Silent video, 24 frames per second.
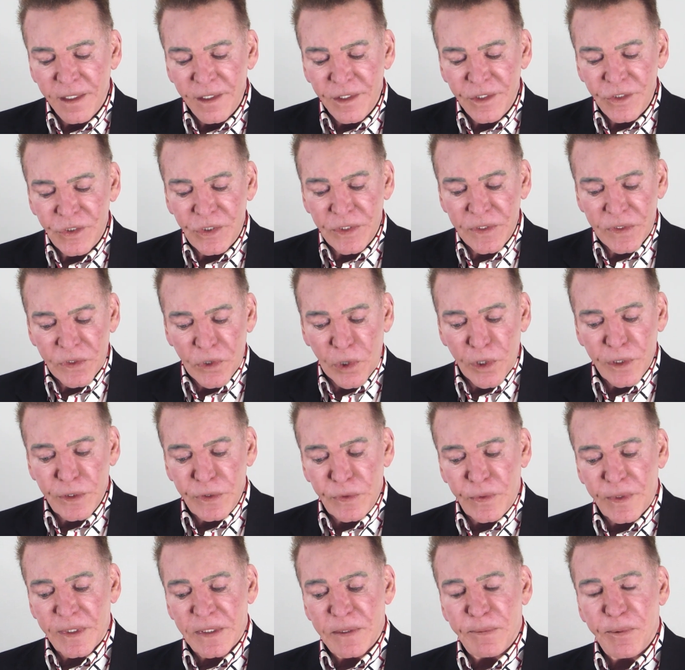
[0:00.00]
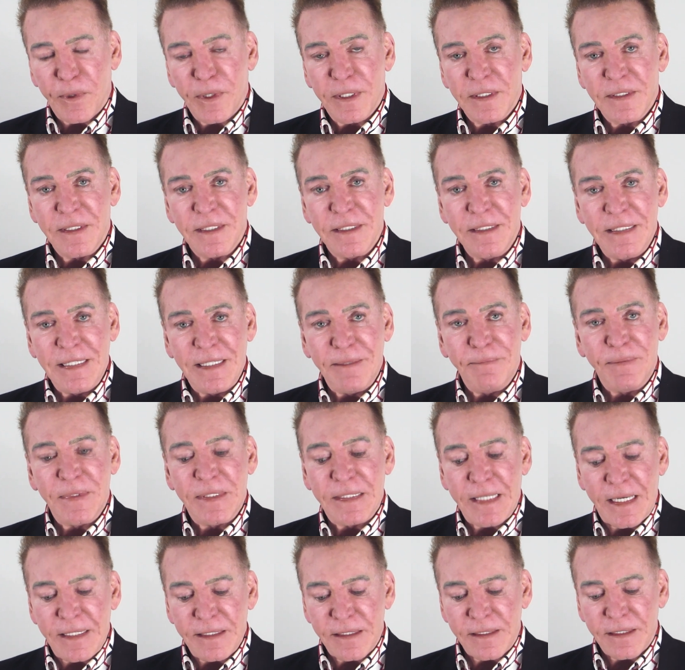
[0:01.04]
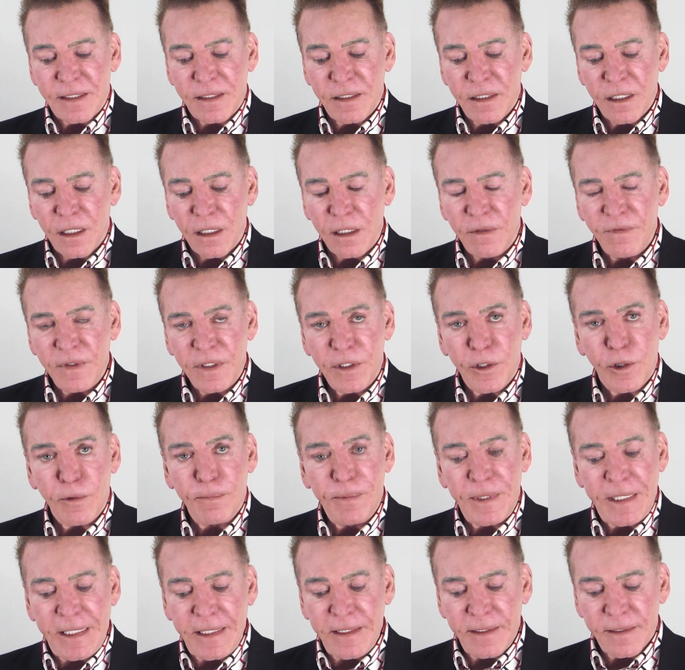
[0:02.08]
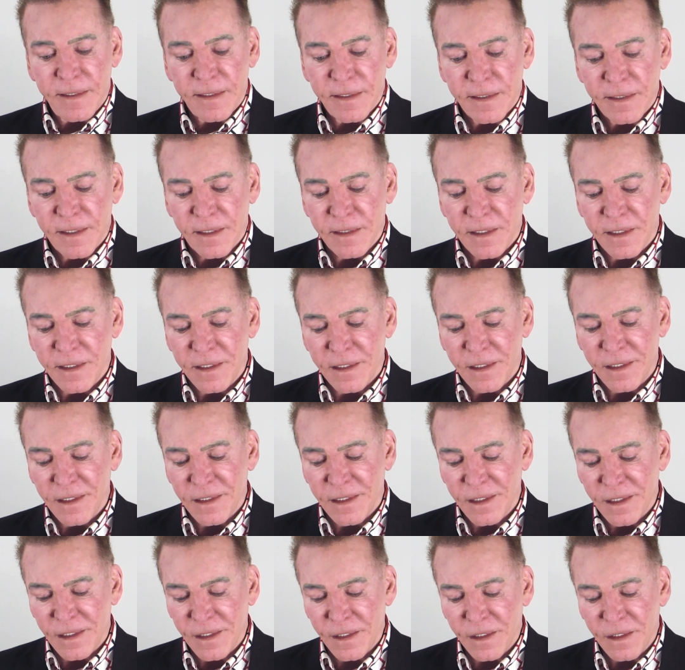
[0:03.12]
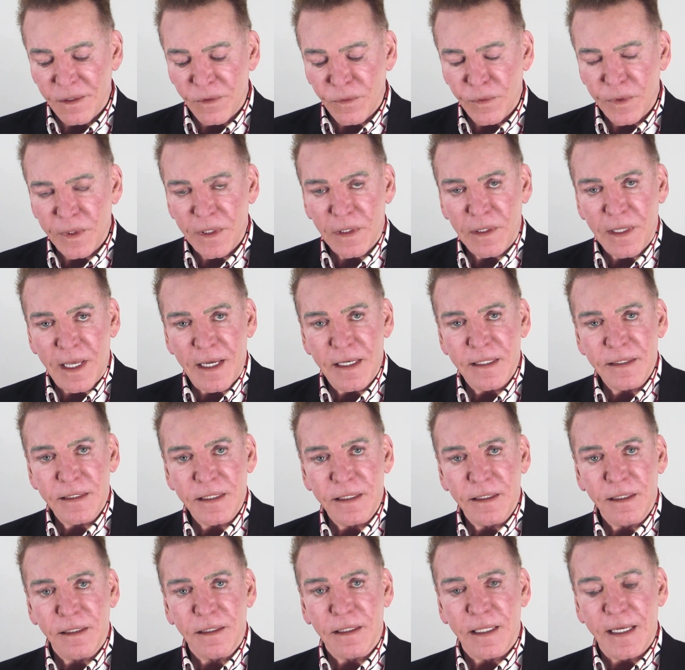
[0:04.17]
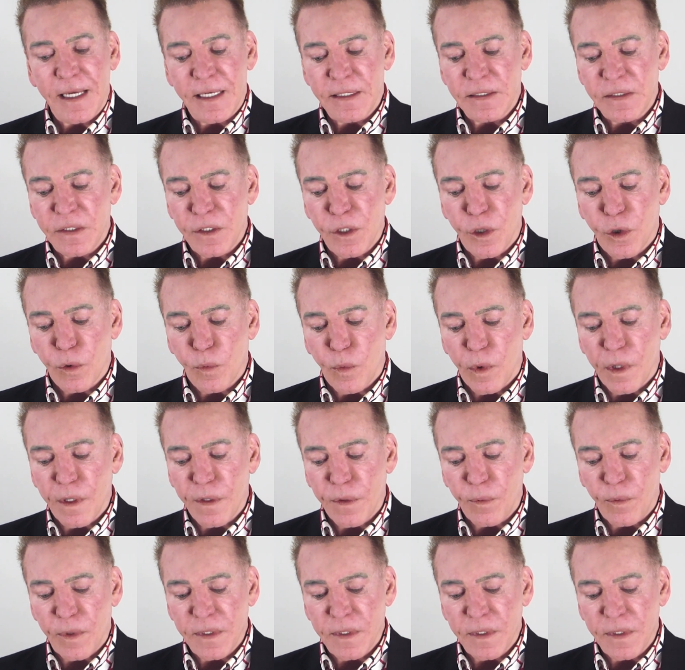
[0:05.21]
She started to experience a deep sense of inner peace, realizing at last that her worth